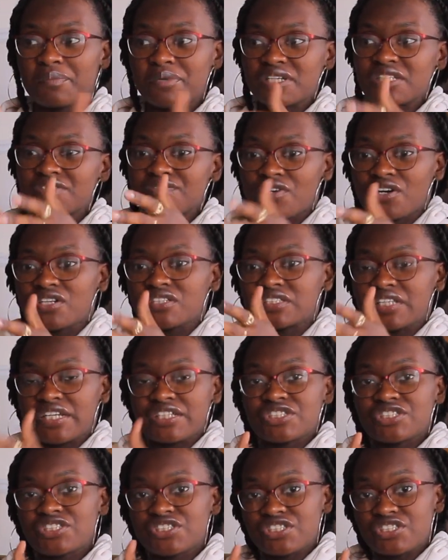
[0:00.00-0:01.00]
but as far as
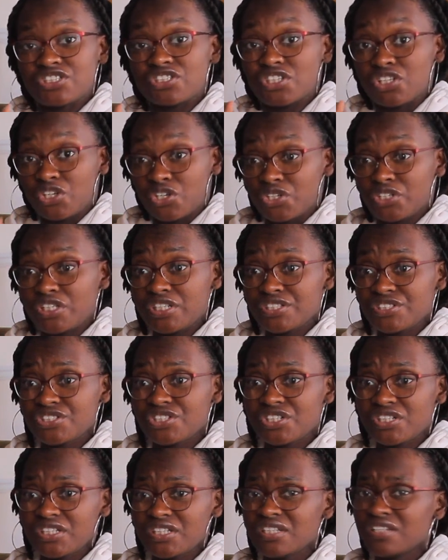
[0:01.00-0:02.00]
like just this learning
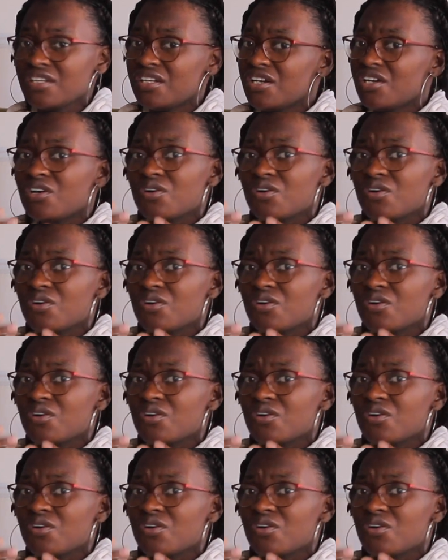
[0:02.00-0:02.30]
journey,